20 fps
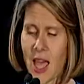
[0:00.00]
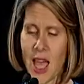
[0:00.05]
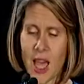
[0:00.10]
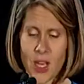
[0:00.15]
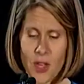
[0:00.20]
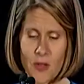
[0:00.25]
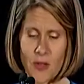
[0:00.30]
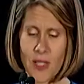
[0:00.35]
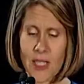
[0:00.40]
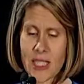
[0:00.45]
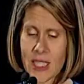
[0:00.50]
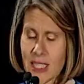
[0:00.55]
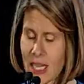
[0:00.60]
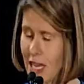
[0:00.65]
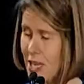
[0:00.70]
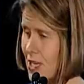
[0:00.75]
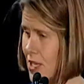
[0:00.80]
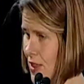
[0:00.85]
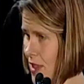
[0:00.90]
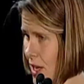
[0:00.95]
And you've
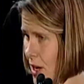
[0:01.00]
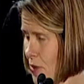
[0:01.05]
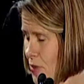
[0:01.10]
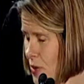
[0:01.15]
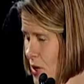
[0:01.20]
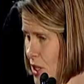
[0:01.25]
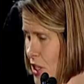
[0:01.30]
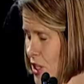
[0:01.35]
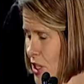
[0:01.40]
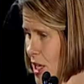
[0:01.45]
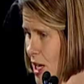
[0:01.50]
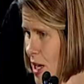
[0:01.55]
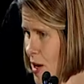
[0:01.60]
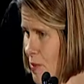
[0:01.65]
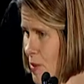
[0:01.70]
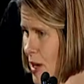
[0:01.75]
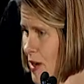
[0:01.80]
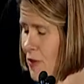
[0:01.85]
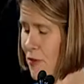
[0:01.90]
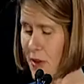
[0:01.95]
extended that reach now
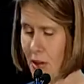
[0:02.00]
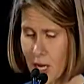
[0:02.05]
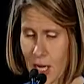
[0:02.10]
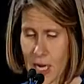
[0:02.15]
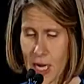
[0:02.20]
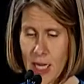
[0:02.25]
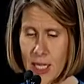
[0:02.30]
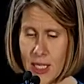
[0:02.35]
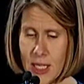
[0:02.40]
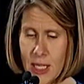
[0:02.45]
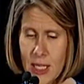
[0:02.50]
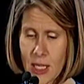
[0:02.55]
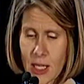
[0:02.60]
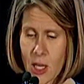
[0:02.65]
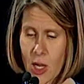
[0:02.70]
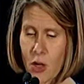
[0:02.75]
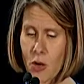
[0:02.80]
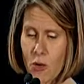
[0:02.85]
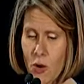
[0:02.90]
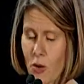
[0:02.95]
by financing
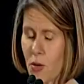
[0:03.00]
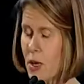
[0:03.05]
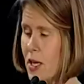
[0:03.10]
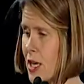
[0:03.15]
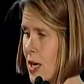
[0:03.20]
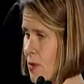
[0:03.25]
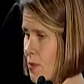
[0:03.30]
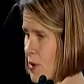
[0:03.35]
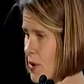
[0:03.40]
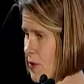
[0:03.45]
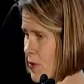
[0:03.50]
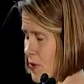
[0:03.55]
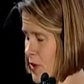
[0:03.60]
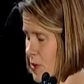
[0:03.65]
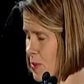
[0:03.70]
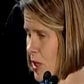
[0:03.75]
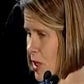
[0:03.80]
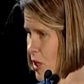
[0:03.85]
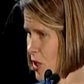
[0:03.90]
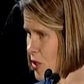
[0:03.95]
a growing number of
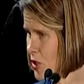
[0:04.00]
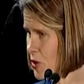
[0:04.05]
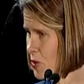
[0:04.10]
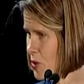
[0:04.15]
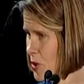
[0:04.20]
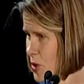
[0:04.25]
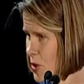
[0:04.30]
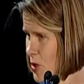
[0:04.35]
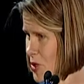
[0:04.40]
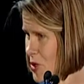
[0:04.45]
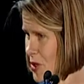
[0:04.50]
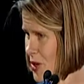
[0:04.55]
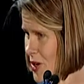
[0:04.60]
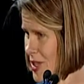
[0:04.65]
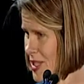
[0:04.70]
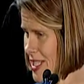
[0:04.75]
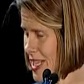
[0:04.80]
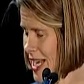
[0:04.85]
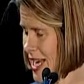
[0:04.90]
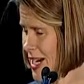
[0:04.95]
female entrepreneurs
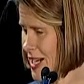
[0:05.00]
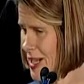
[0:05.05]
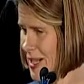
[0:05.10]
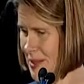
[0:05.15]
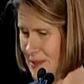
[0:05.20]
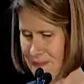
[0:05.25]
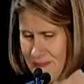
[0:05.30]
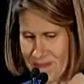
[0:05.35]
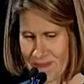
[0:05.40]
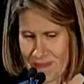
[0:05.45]
across Canada.